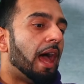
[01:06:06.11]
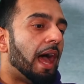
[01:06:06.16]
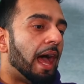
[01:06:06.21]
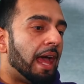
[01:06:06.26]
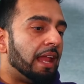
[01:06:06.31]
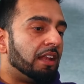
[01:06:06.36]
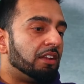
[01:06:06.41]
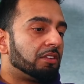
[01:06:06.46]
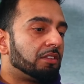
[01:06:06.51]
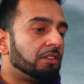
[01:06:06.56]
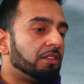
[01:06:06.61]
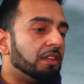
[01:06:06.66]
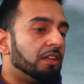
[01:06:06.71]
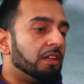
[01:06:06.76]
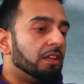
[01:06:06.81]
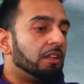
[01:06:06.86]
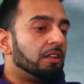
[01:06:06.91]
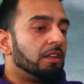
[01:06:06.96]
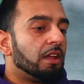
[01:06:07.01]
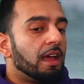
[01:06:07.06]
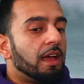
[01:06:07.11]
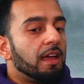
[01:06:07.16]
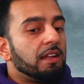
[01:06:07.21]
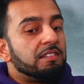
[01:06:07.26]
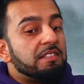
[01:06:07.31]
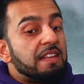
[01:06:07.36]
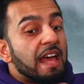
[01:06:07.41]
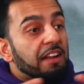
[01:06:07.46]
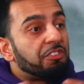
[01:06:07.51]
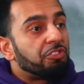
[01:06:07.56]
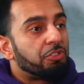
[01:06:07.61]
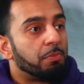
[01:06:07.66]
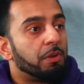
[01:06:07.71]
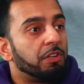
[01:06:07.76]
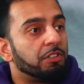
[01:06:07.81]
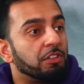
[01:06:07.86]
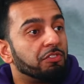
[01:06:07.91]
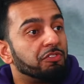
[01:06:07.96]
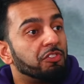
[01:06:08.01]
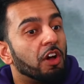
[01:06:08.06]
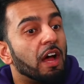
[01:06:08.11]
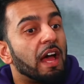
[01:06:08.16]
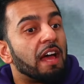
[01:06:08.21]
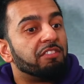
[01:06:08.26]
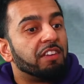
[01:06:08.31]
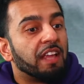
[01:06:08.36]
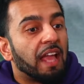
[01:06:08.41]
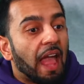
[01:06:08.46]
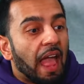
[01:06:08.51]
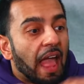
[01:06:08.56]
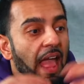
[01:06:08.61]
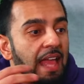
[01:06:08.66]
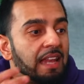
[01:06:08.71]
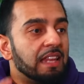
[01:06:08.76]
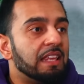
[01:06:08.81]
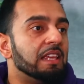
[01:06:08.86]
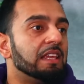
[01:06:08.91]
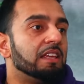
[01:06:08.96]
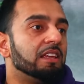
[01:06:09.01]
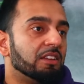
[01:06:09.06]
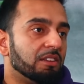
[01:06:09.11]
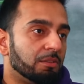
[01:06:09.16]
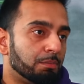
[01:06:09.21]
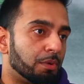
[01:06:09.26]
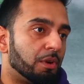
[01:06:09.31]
and the detriment of not having any